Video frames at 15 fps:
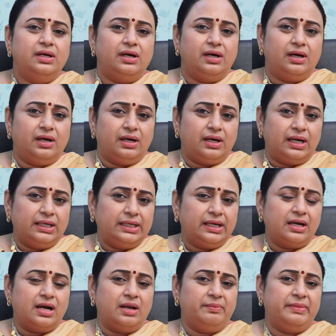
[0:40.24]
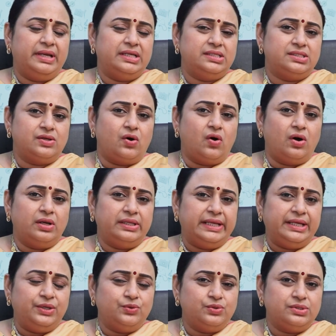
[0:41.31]
undergarments, or
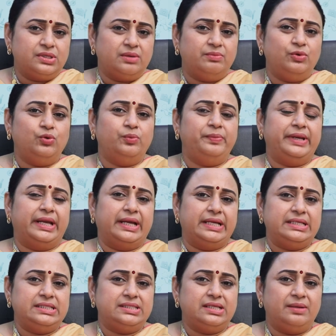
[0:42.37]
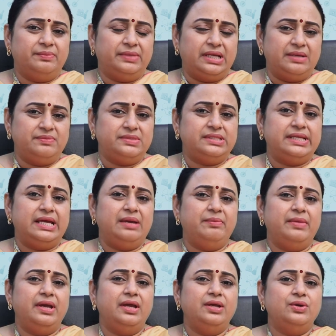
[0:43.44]
they use some lubricants. Sometimes they
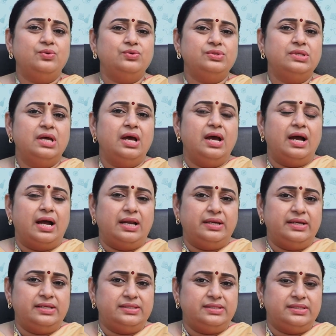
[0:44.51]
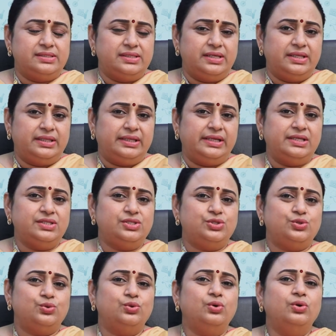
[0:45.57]
may use unnecessary things
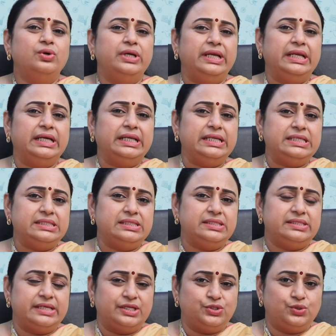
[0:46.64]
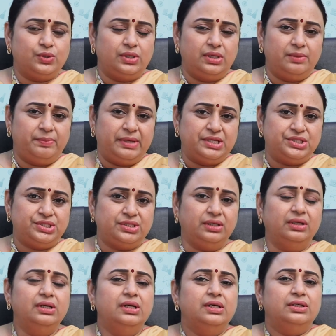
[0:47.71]
to increase the sexual pleasure.
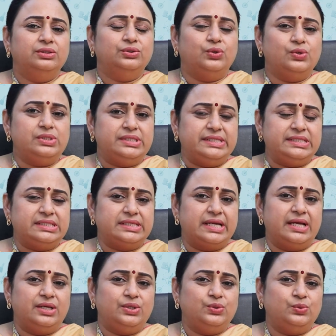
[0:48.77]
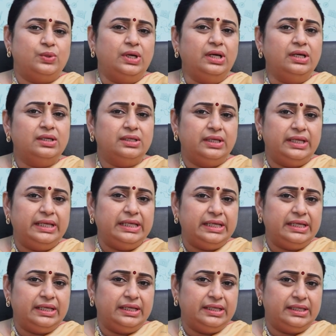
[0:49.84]
Those things can do a
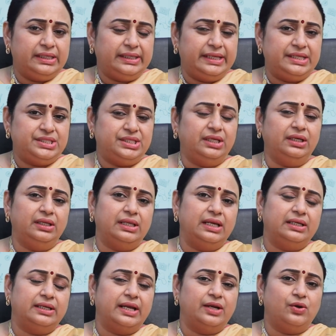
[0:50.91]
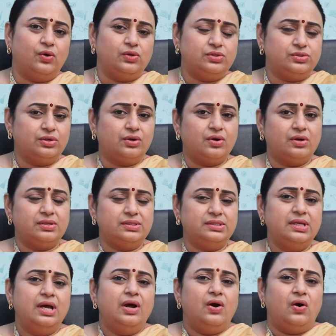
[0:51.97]
irritation that can also
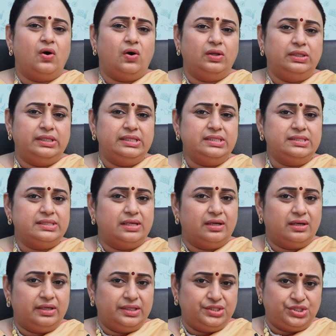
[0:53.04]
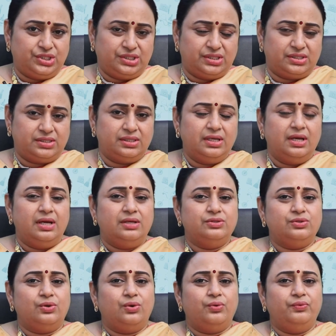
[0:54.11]
cause all these itchings.
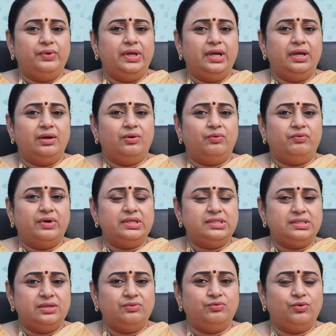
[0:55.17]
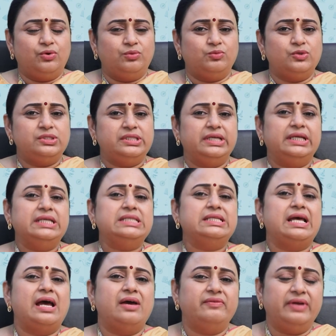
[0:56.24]
So we have, first and foremost thing
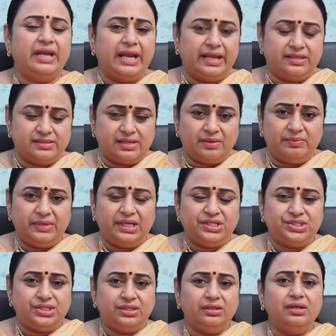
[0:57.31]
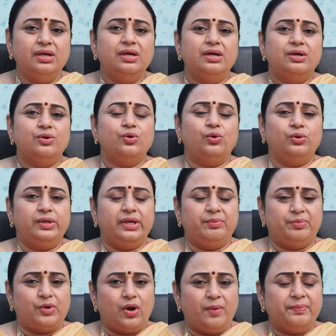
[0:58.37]
is have an examination. Go to a
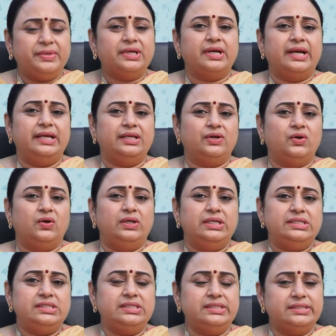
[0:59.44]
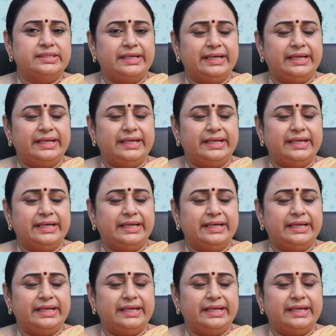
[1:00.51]
proper gynecologist,